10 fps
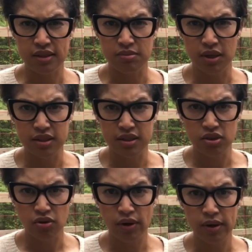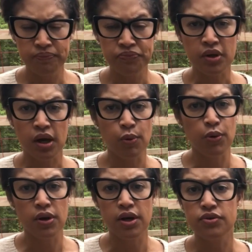out to me on Instagram and we
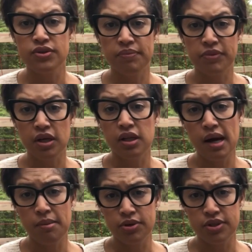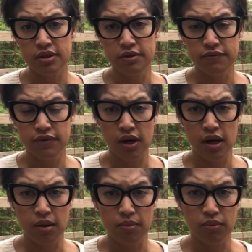were going to do something collaborative
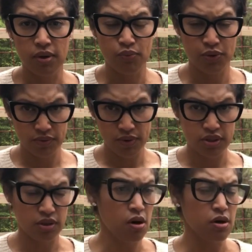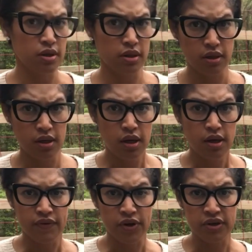um, with the Rusted Garden and
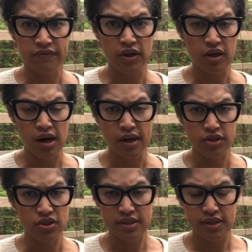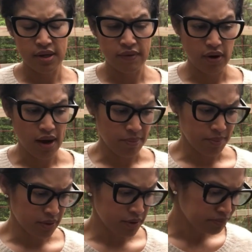Funky Fungi and it just, it never
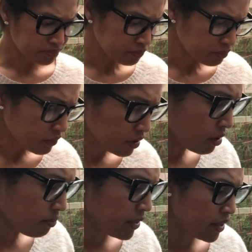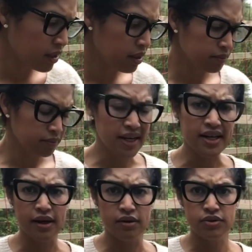happened. But um,
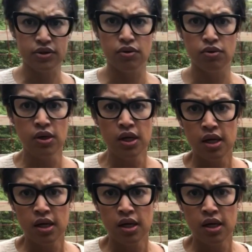anyhow, so